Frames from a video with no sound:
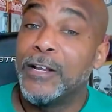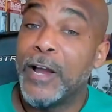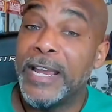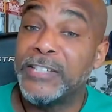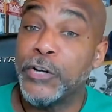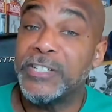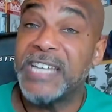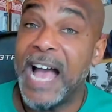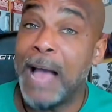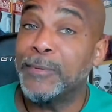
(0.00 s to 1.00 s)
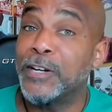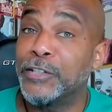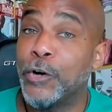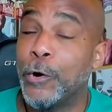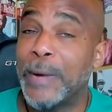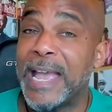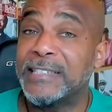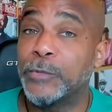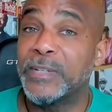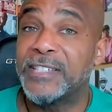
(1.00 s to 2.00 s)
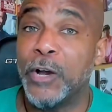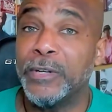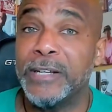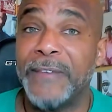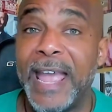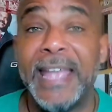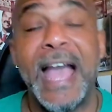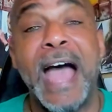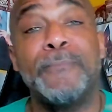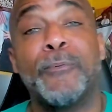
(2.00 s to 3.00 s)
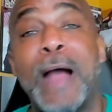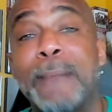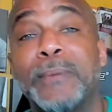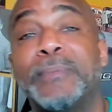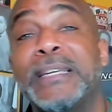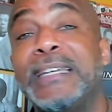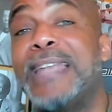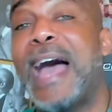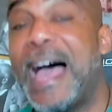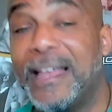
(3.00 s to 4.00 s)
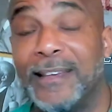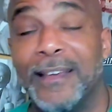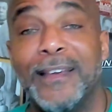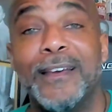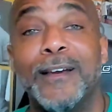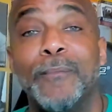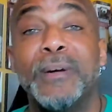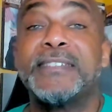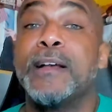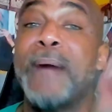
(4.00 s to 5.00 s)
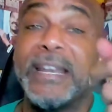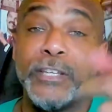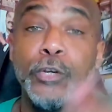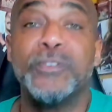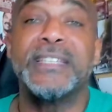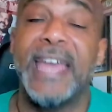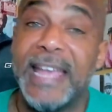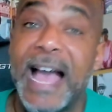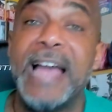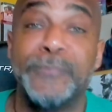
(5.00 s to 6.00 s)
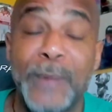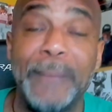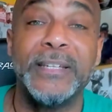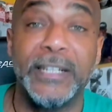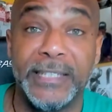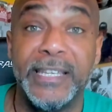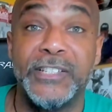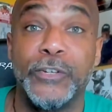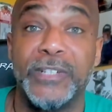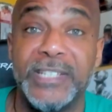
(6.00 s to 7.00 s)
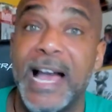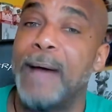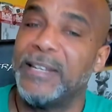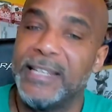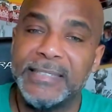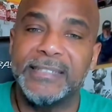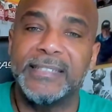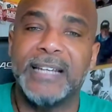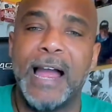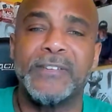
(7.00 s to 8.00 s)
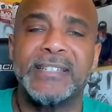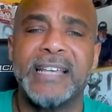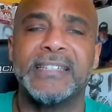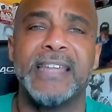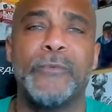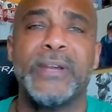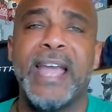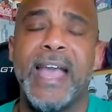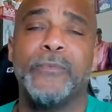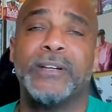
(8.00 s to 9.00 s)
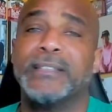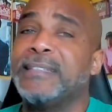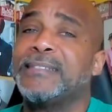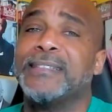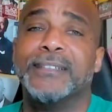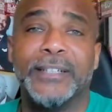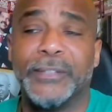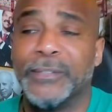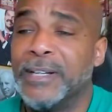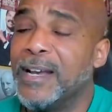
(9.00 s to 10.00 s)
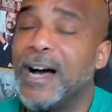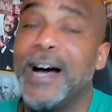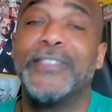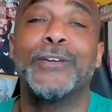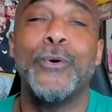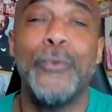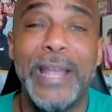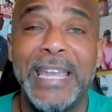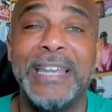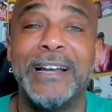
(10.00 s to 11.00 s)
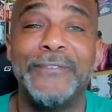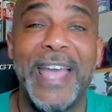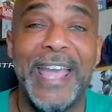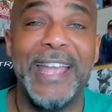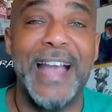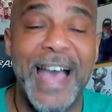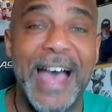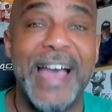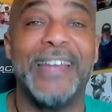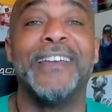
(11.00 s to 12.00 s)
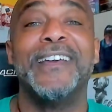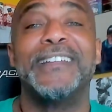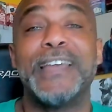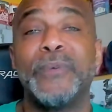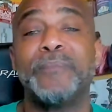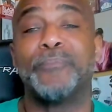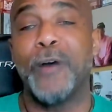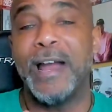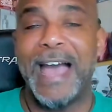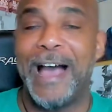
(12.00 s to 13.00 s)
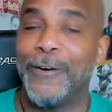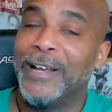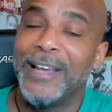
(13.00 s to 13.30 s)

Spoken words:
Is your job gonna go away as a result of AI? Probably not. But somebody using AI is probably going to get your job. And this is the conversation that we had with Alicia Little, the queen of AI, that we brought out